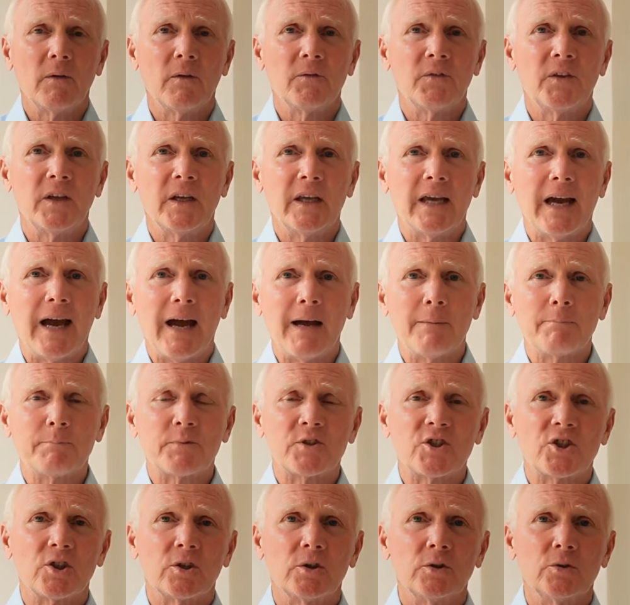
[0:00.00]
the
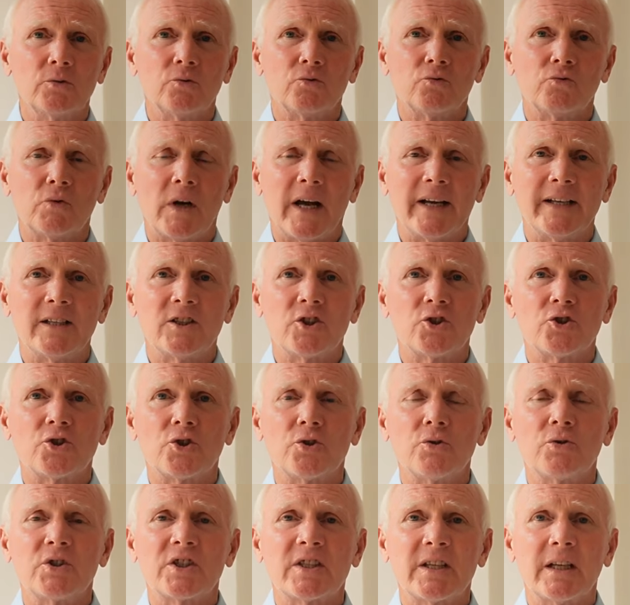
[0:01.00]
absolute right
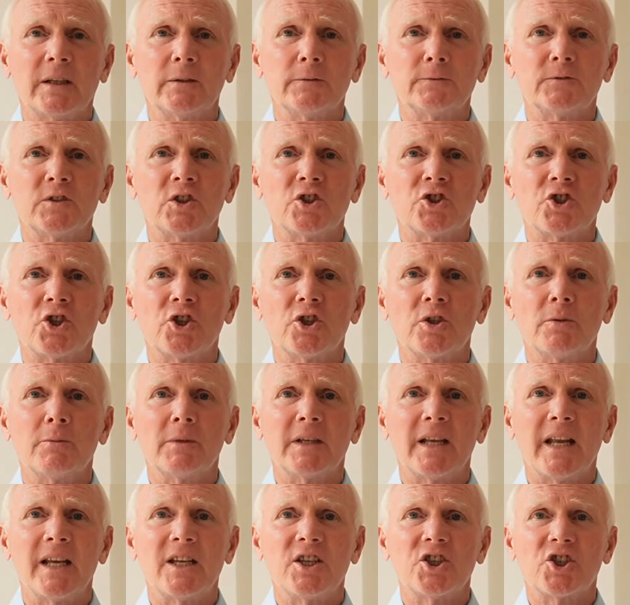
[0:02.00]
to self
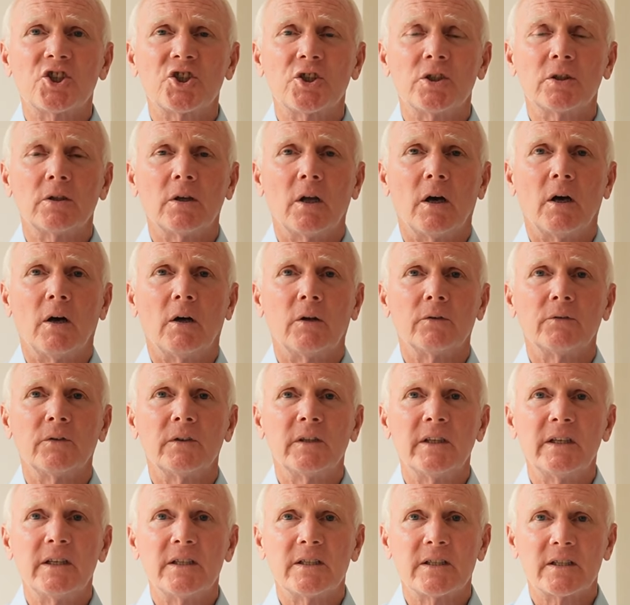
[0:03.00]
determination
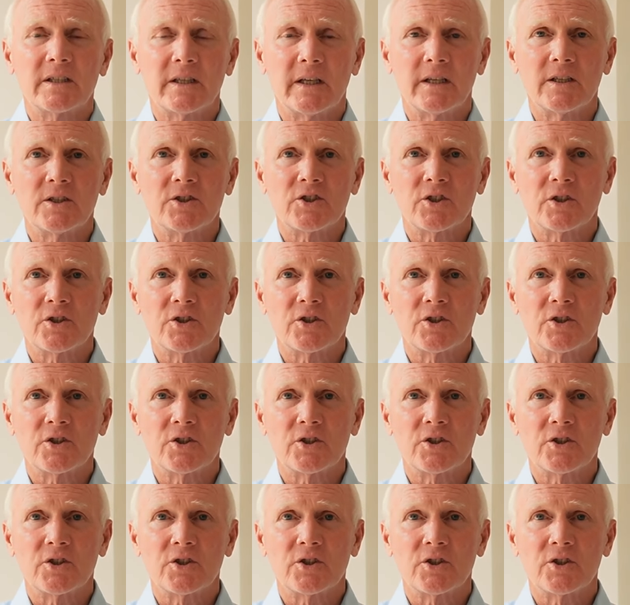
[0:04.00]
on these things